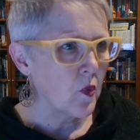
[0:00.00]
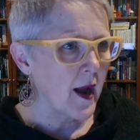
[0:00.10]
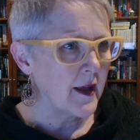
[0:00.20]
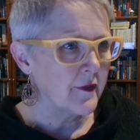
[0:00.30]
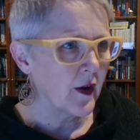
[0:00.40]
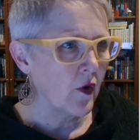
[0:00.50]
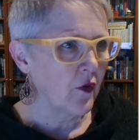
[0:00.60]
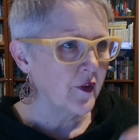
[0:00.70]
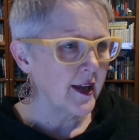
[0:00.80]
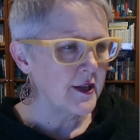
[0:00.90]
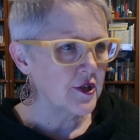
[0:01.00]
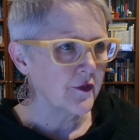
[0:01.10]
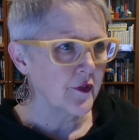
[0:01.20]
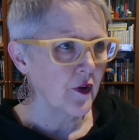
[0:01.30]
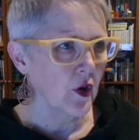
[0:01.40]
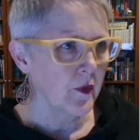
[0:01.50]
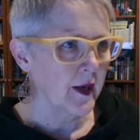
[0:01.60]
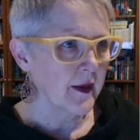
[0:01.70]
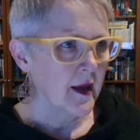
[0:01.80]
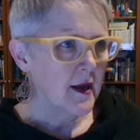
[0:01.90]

waiver of each of the following.